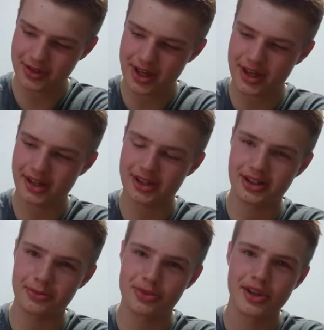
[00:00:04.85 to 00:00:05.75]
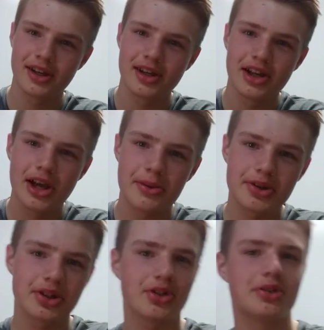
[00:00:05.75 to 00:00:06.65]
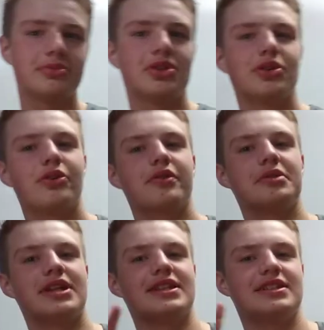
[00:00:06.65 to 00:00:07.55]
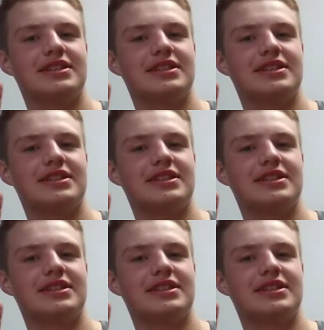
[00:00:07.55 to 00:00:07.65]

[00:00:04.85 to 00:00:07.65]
and I'm going to be going over my